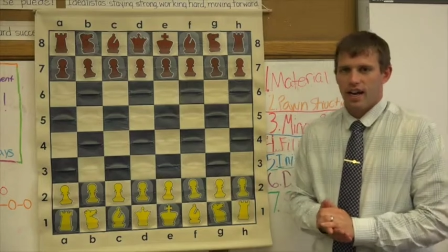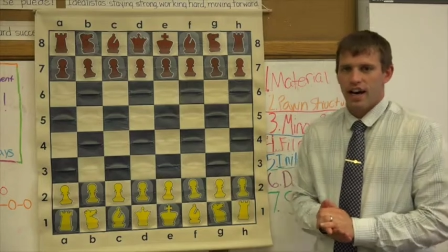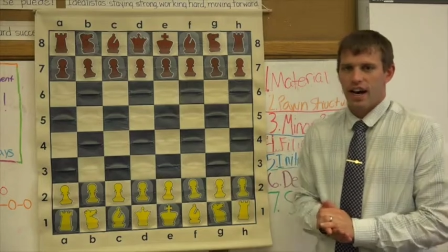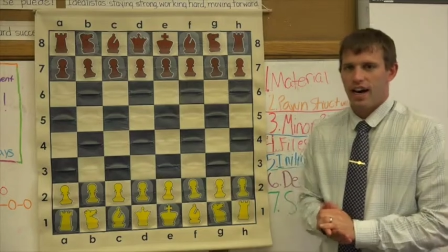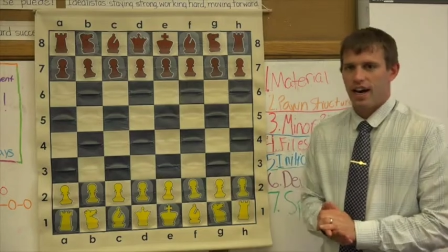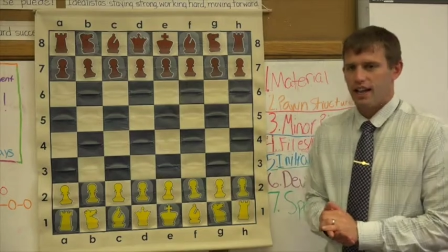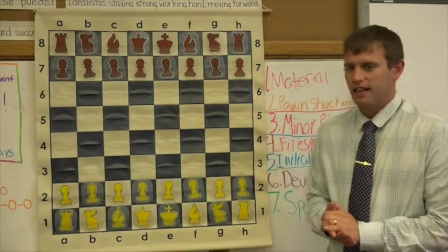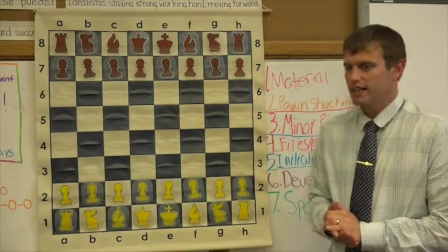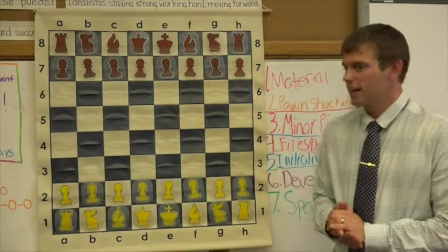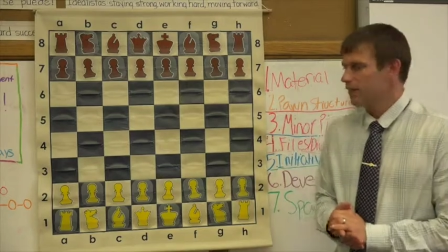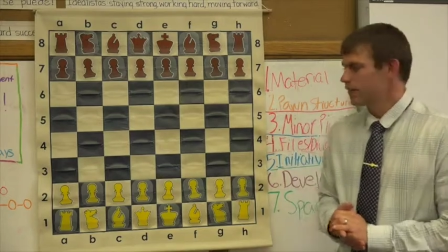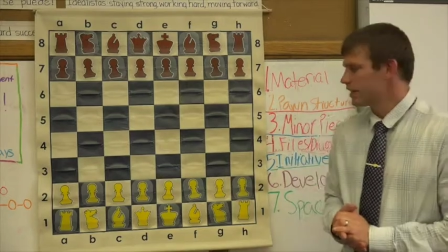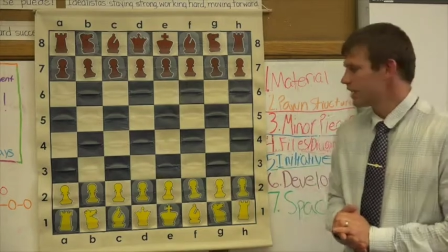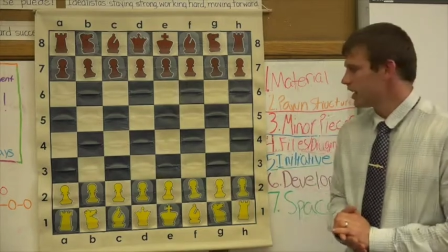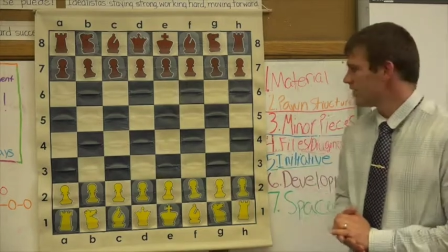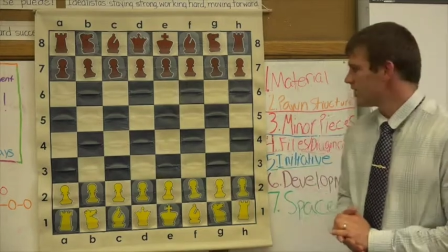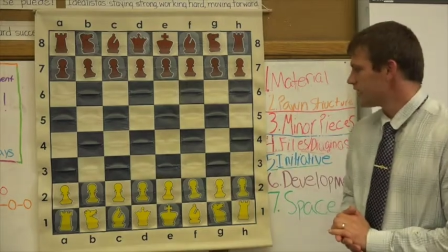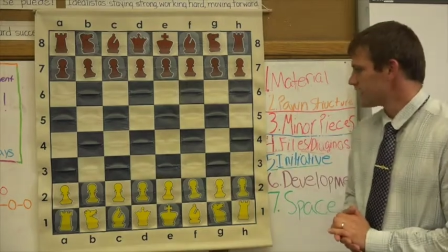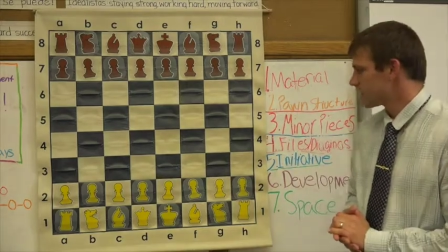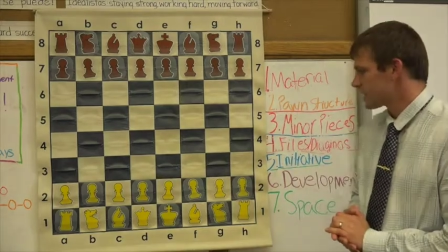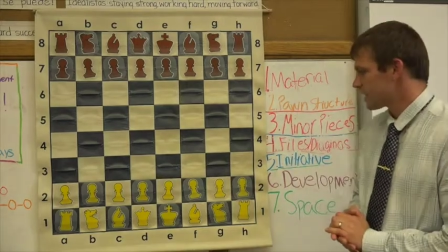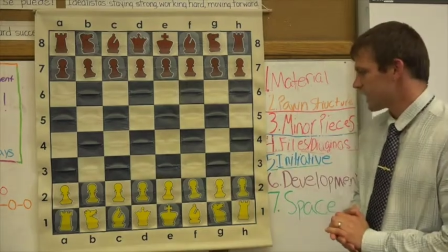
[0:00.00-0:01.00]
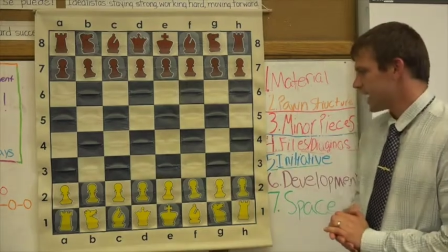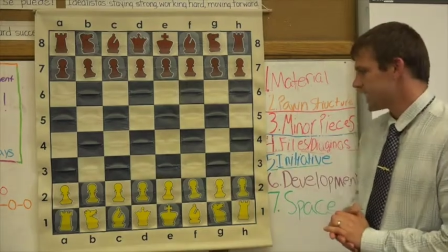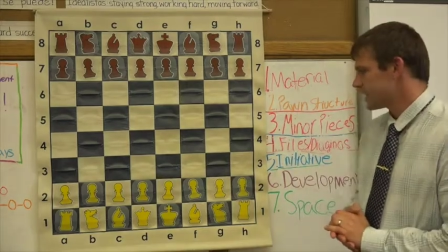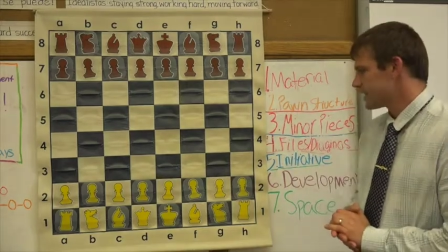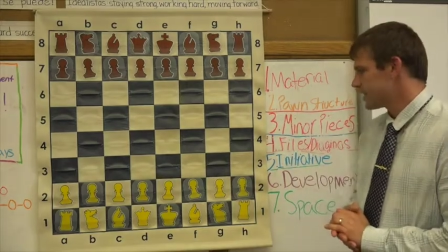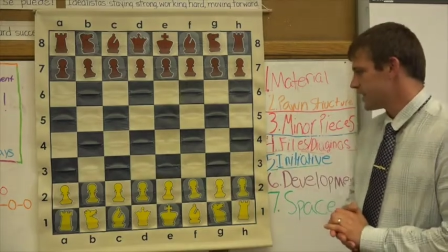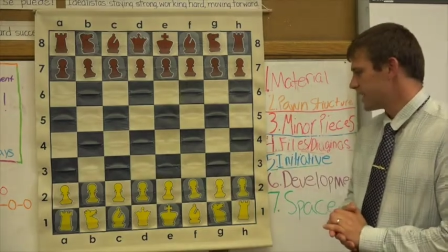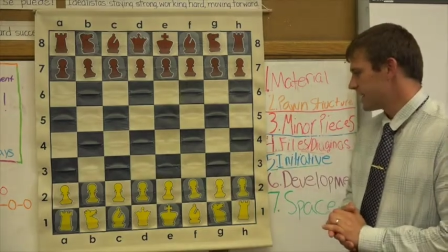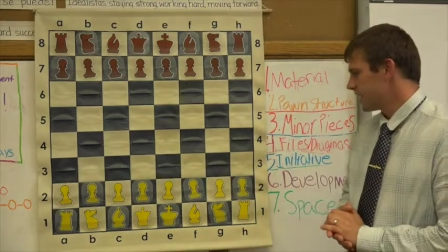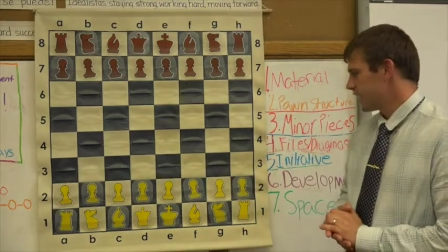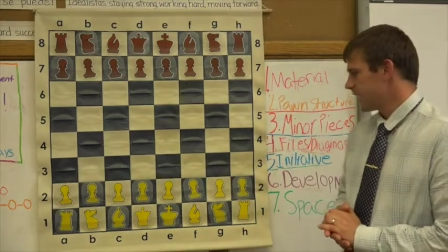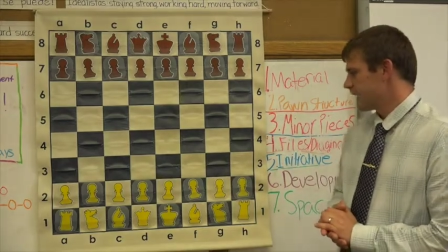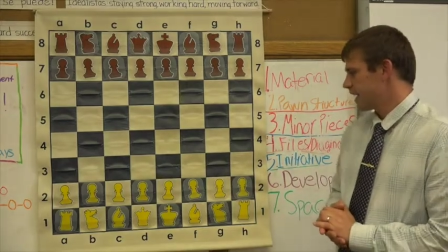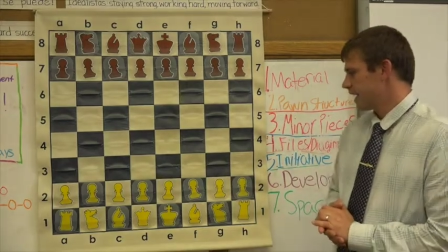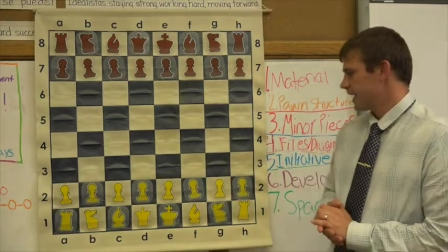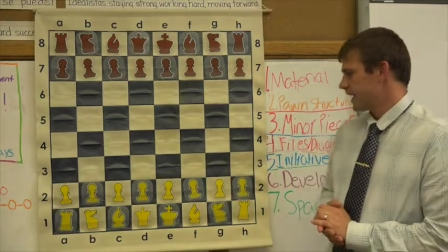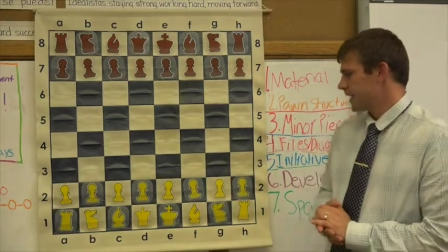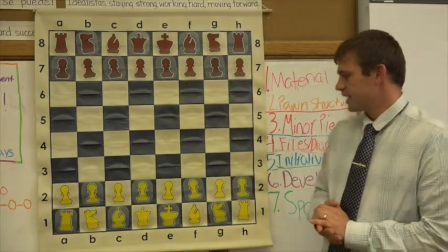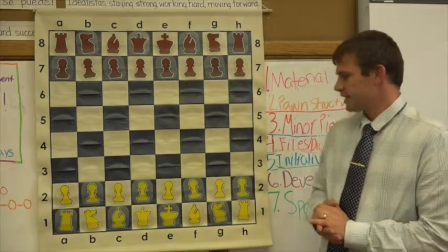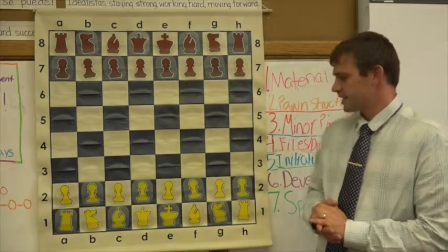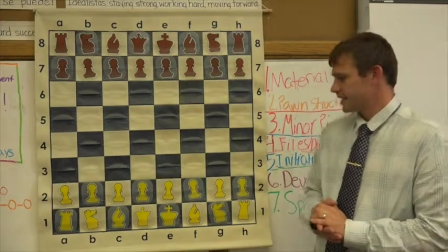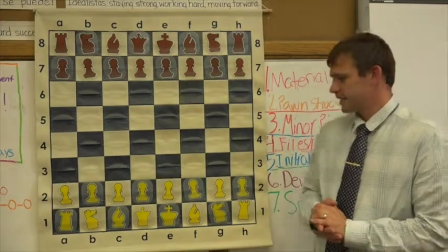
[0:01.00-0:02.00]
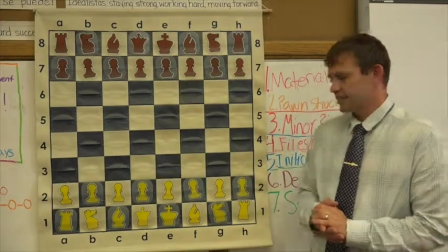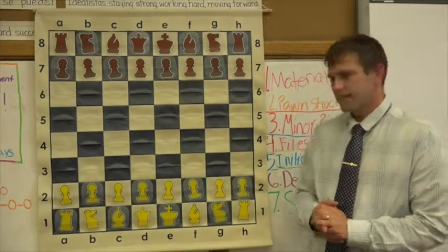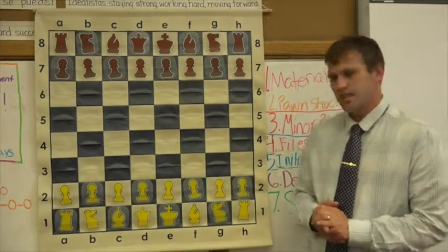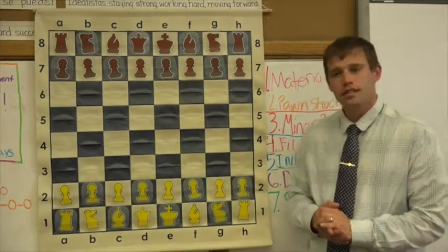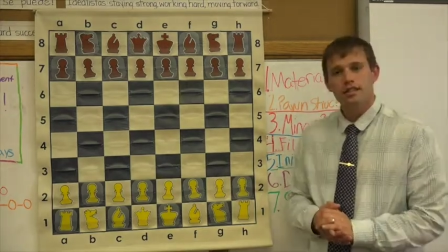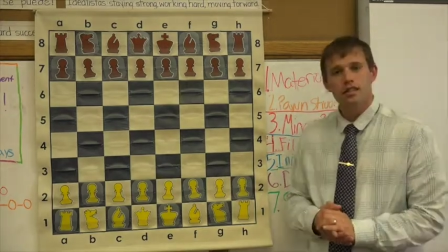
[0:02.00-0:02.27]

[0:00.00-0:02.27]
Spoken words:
I love to give this lesson. It's